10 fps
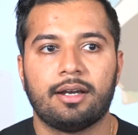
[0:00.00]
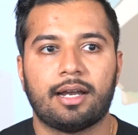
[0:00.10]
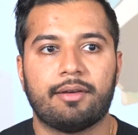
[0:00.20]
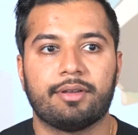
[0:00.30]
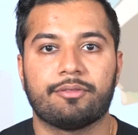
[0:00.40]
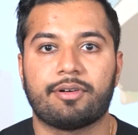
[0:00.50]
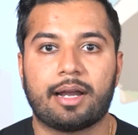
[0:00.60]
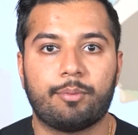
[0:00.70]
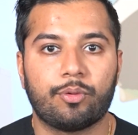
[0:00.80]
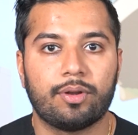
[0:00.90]
having
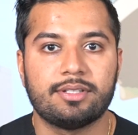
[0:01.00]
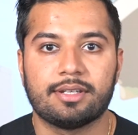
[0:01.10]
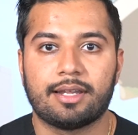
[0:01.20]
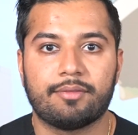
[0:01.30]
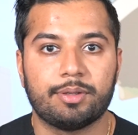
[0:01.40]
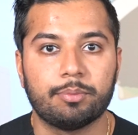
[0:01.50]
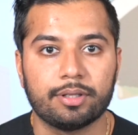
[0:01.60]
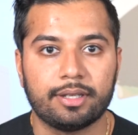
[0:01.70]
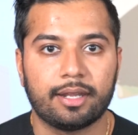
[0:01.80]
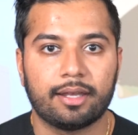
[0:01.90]
fibroids and heavy
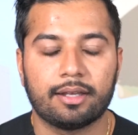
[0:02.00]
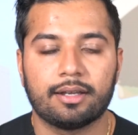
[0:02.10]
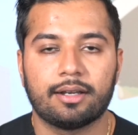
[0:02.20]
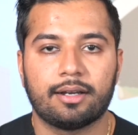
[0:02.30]
bleeding,